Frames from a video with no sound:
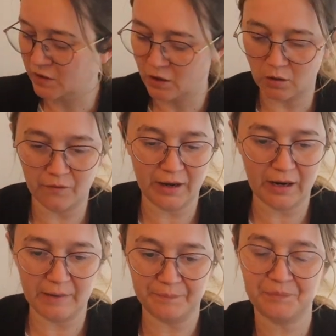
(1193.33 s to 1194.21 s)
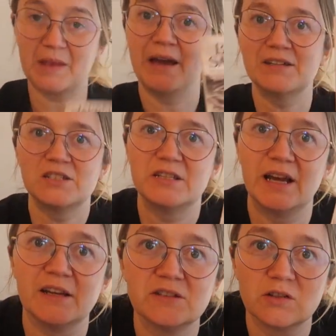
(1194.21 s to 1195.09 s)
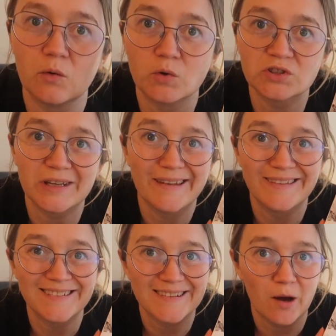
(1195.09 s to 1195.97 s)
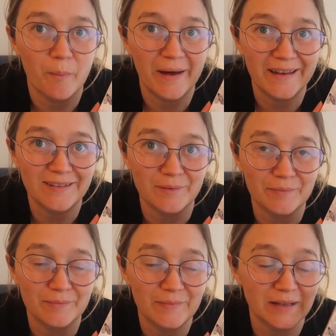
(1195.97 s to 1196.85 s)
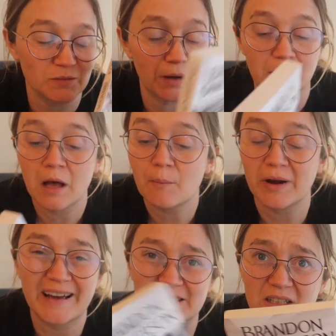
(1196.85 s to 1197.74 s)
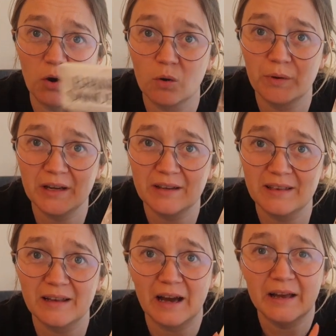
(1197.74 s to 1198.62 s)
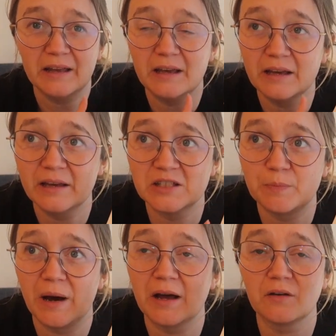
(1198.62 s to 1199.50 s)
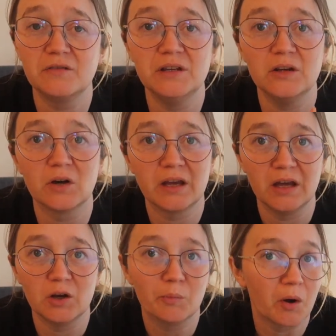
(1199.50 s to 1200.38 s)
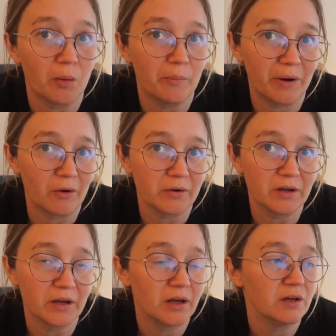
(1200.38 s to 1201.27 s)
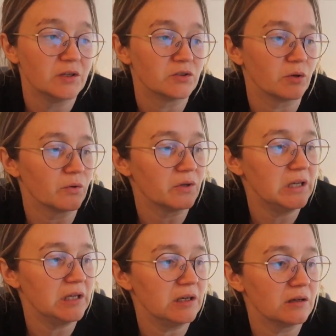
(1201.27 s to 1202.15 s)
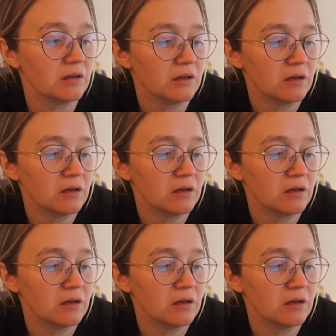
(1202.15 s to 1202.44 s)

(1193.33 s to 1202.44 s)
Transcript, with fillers: the novella Edge Dancer was in this compendium as well. But I actually already think I it's part of the Arcanum Unbounded, so I don't need